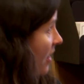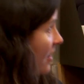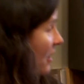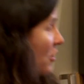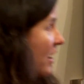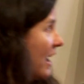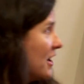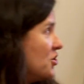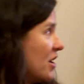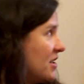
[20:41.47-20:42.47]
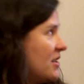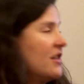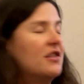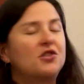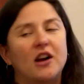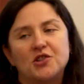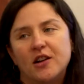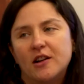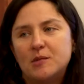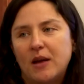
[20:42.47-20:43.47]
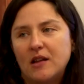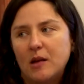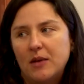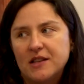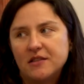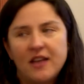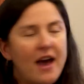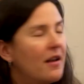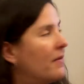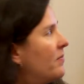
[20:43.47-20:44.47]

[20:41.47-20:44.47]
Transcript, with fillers: Now looking at just the discretionary spending piece of that,